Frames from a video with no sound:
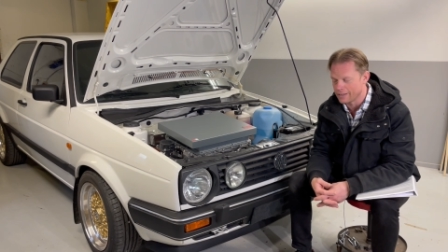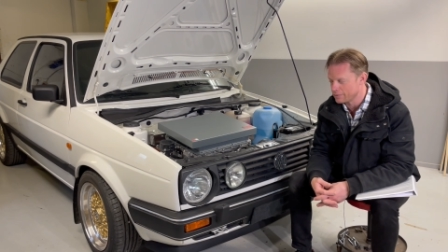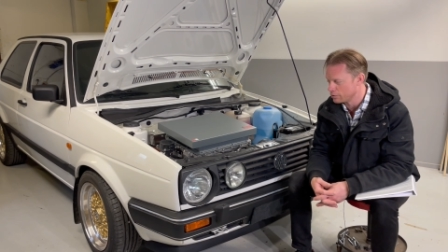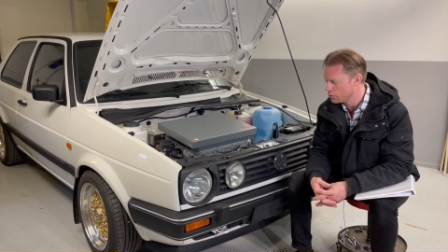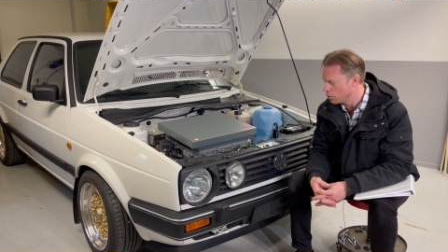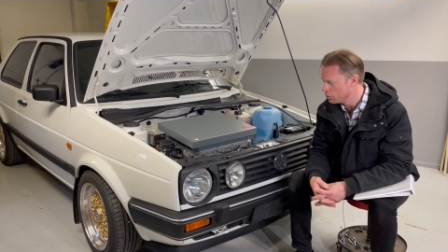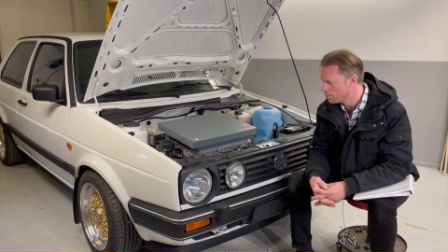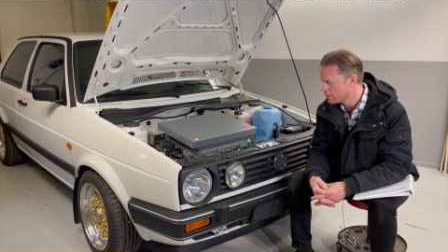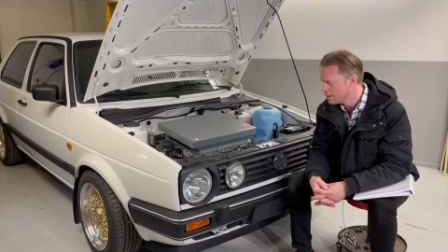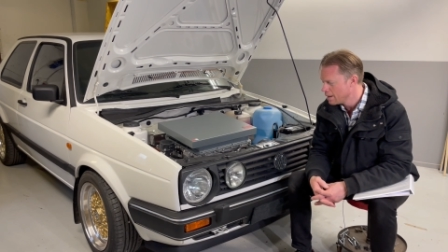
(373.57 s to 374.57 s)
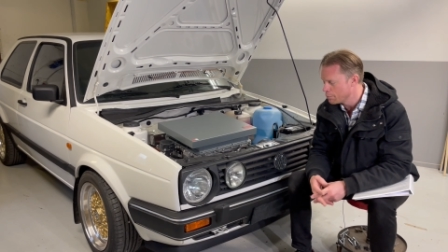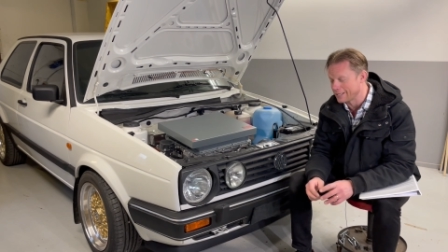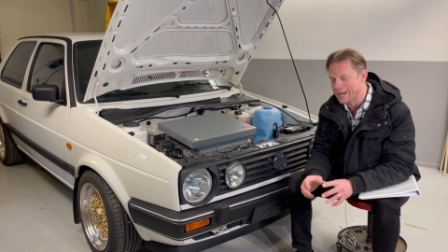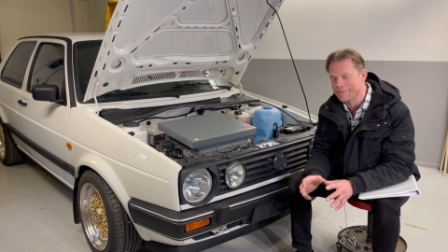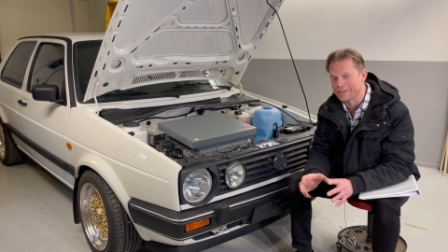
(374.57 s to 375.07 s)
I don't know, but
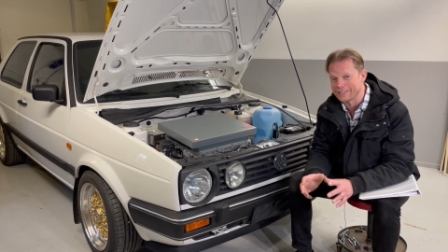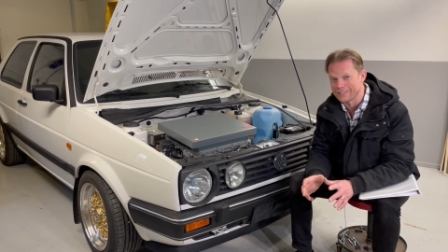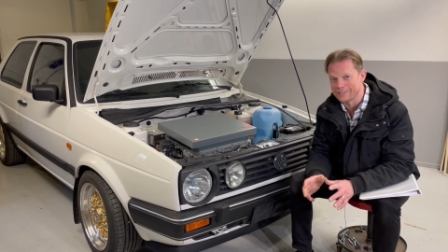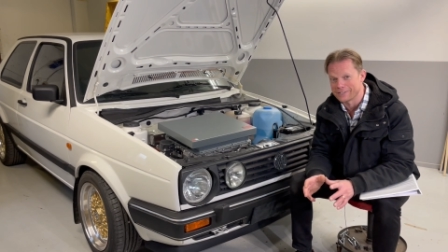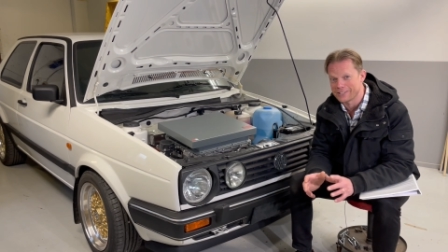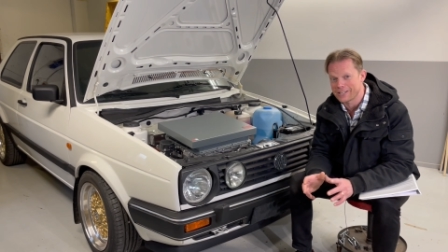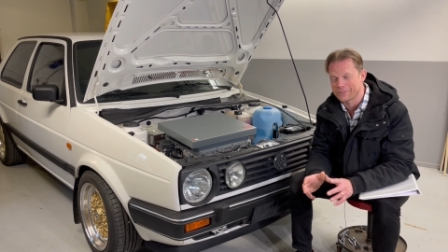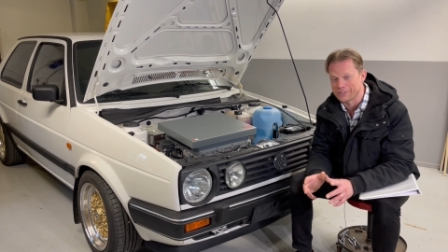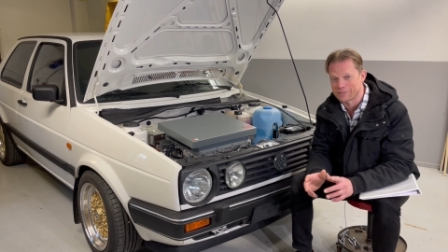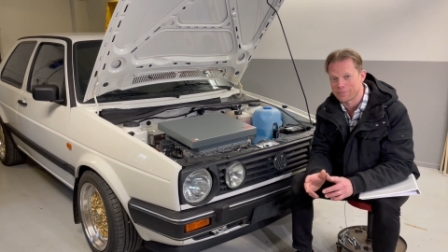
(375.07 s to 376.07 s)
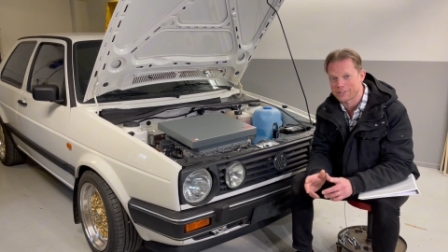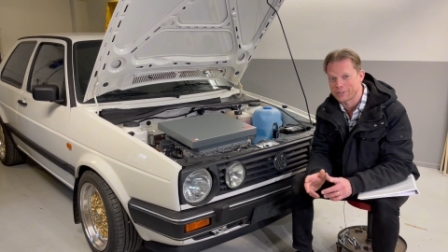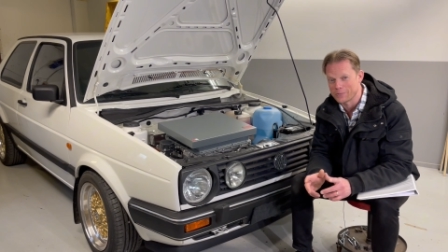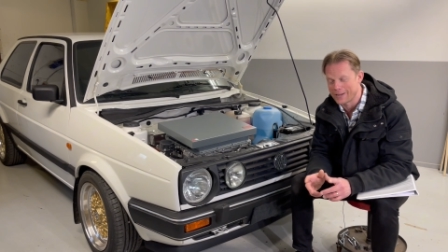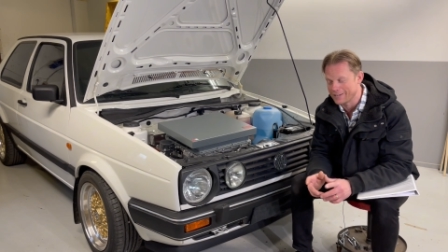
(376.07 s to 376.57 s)
I have a little secret
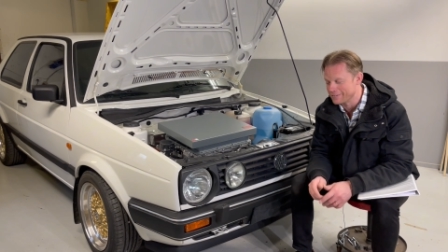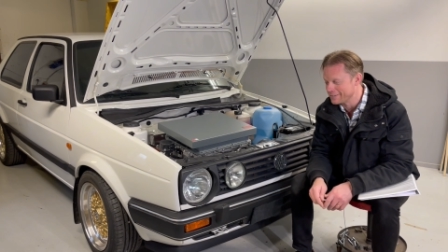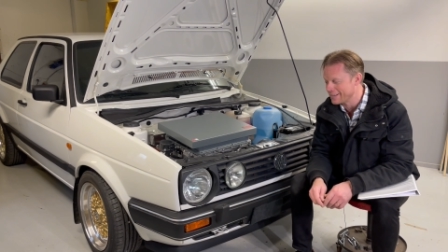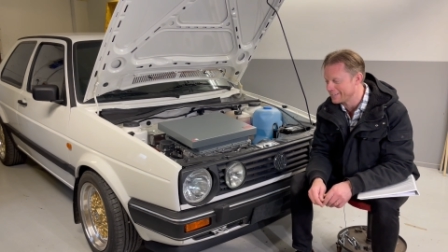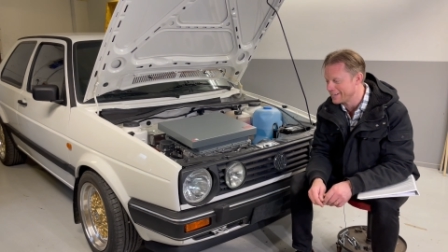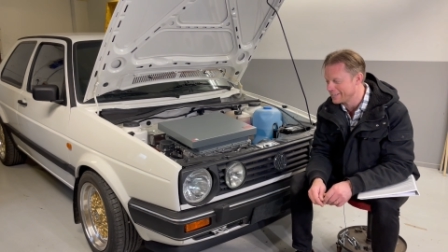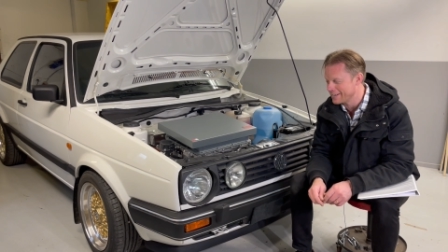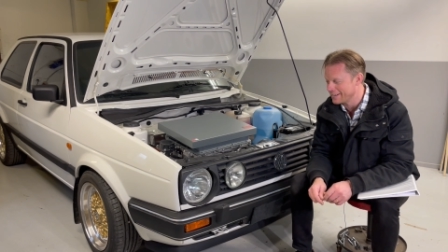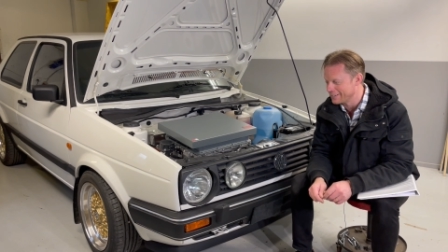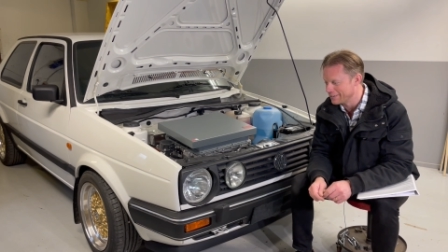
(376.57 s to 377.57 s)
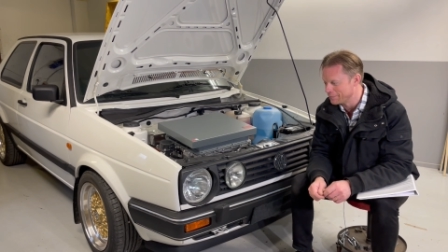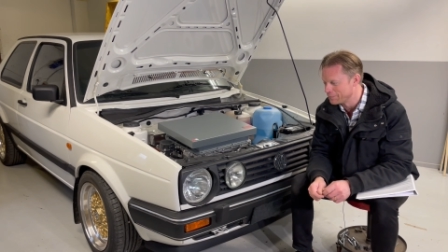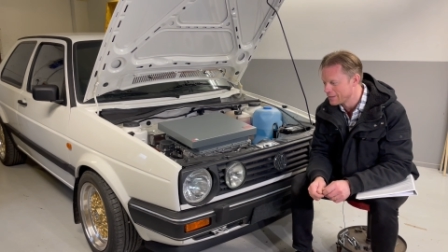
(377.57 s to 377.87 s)
special way that I can